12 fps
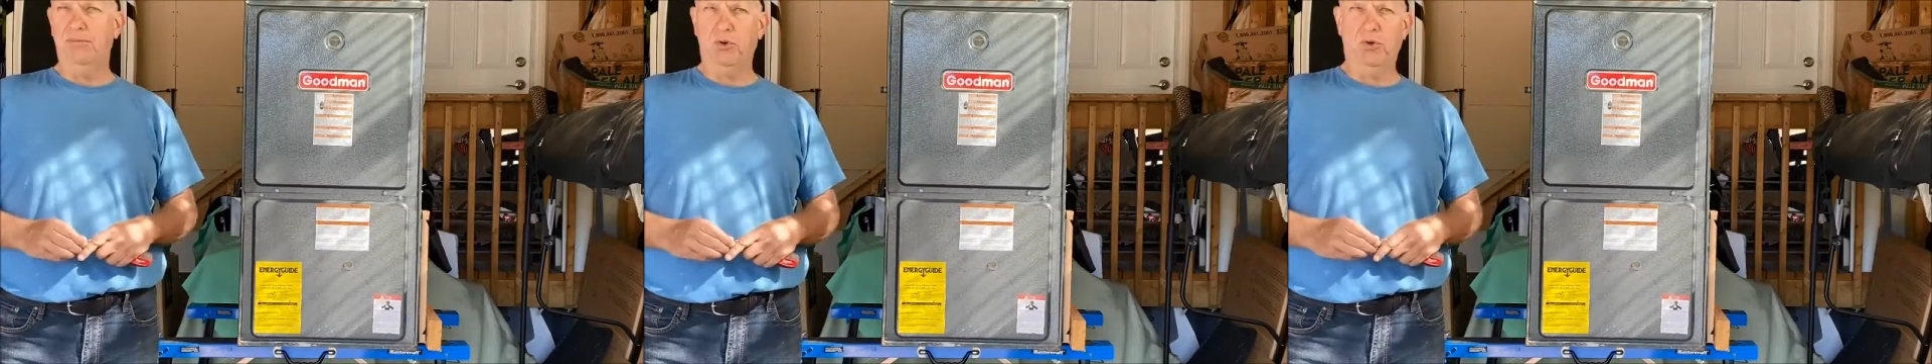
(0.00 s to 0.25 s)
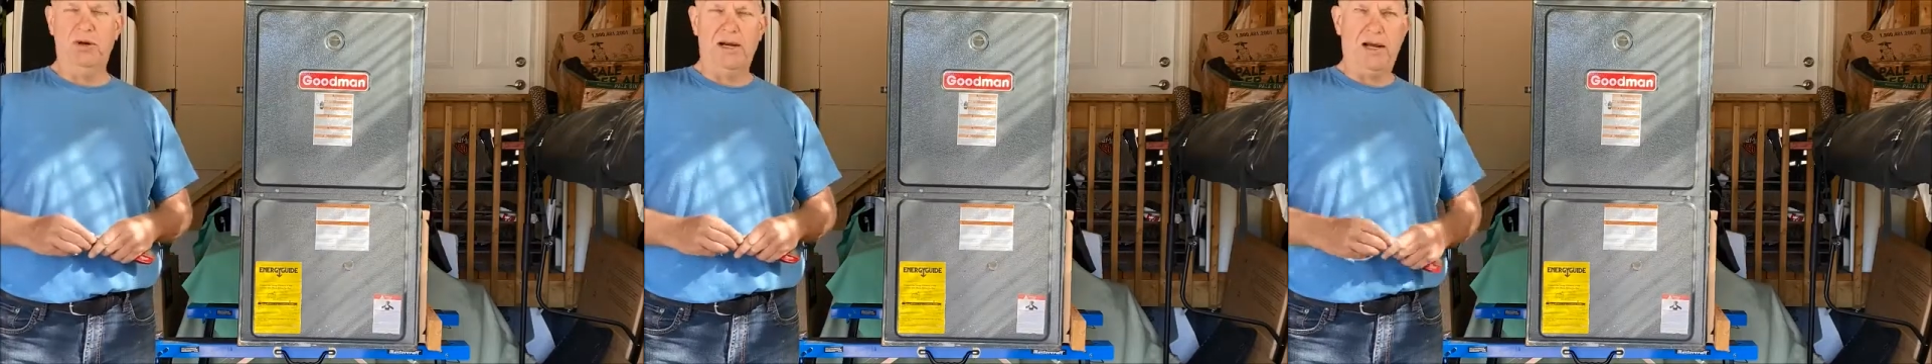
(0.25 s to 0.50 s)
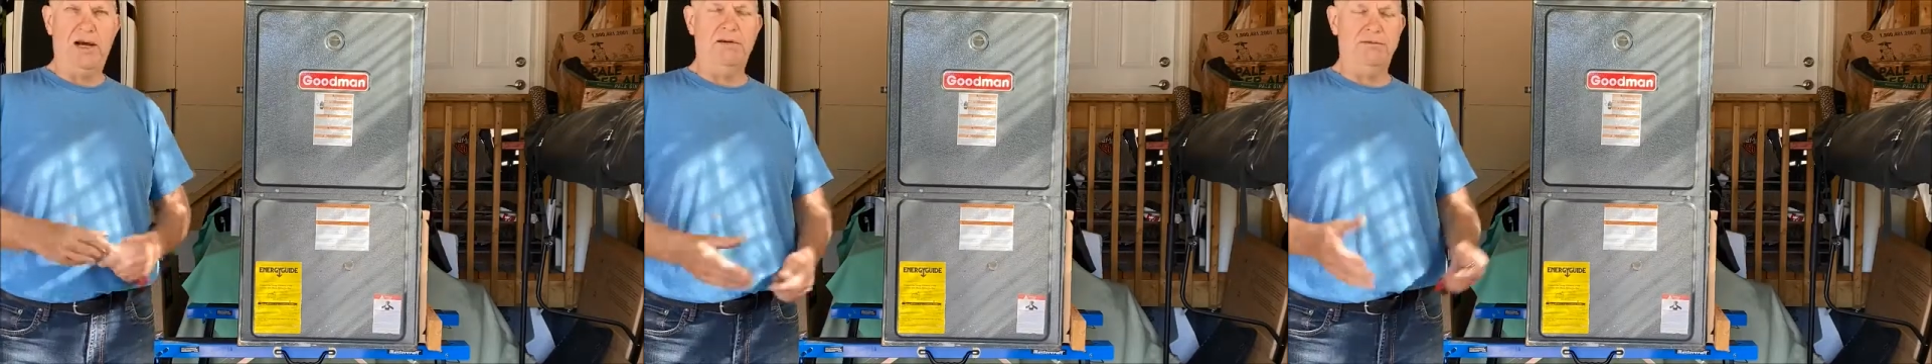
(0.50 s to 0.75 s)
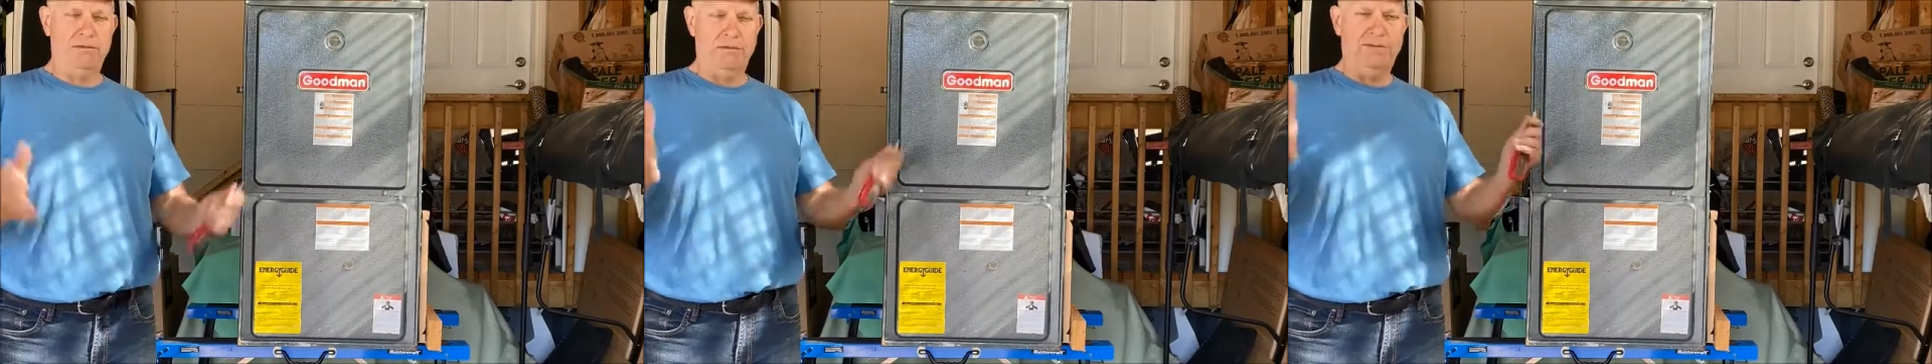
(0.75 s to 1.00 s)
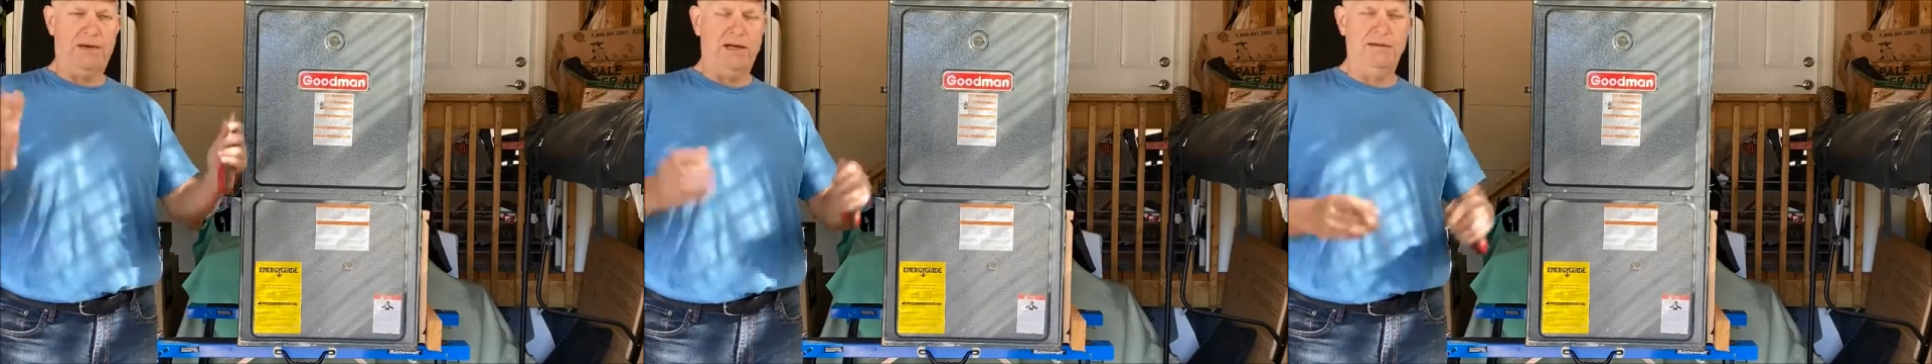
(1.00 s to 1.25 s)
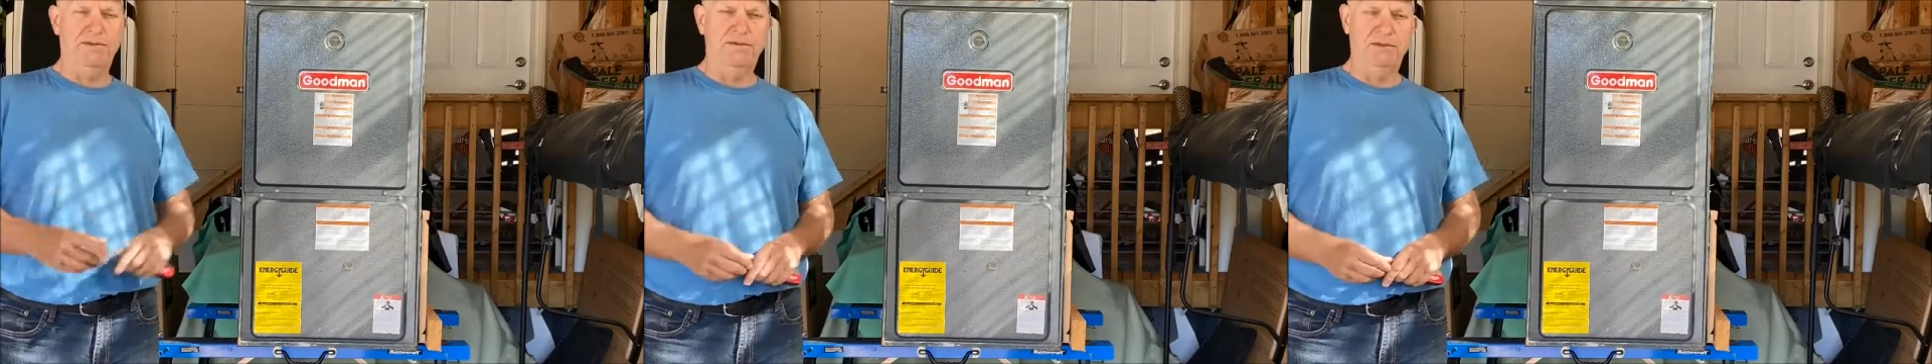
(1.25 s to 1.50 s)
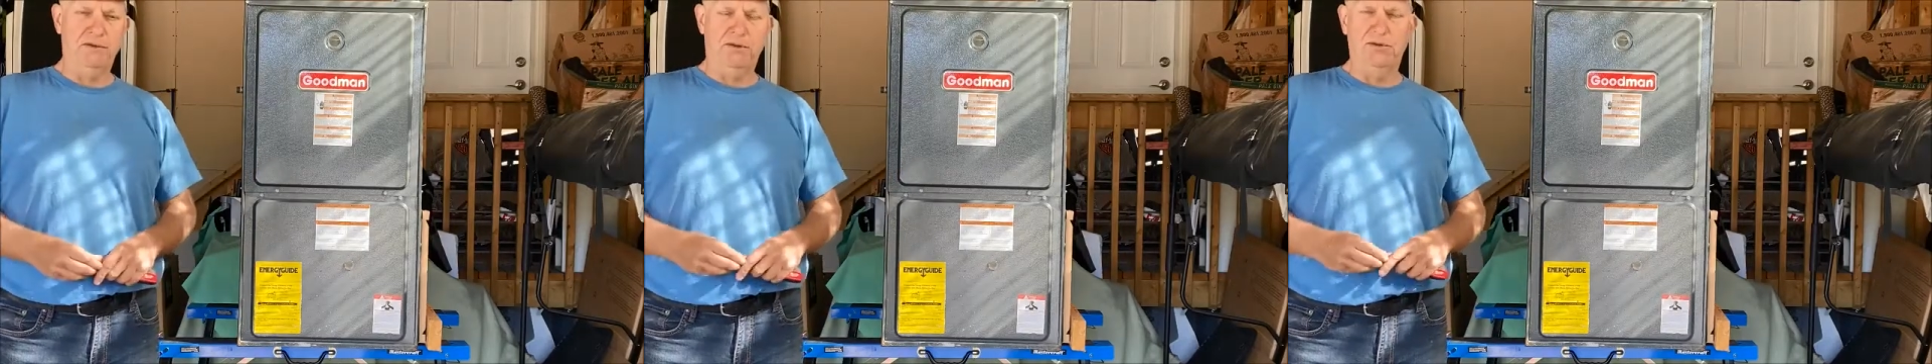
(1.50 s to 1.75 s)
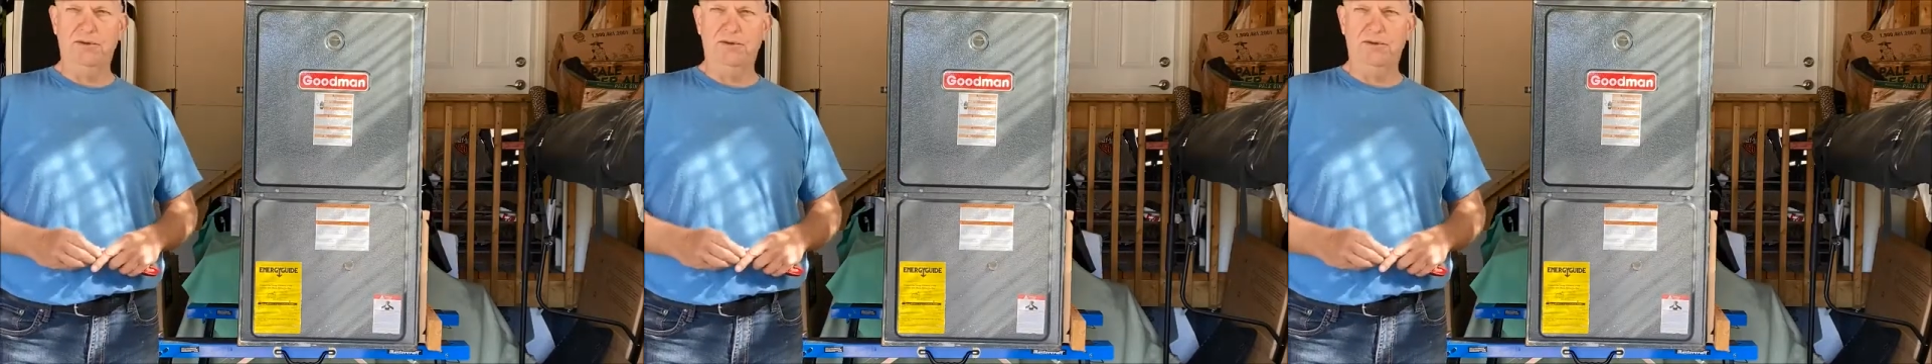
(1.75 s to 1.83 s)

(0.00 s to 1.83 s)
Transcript: or have 5 or